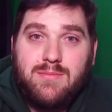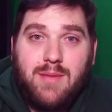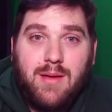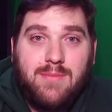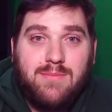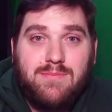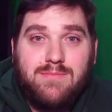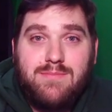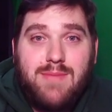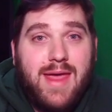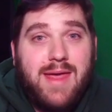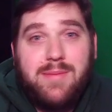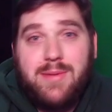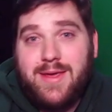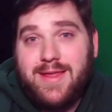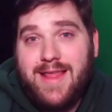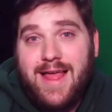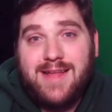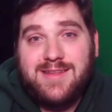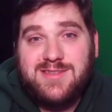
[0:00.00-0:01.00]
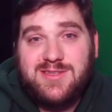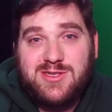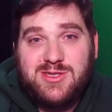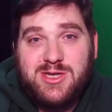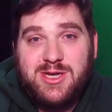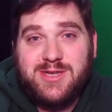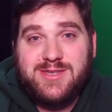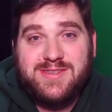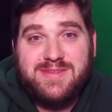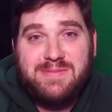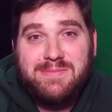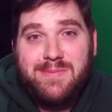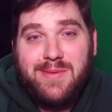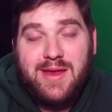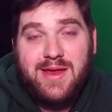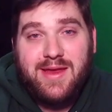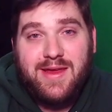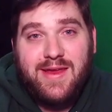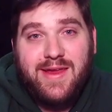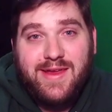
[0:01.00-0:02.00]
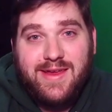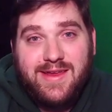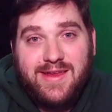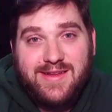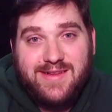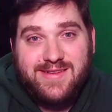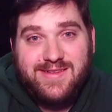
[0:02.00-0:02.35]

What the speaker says: Maybe that's just me.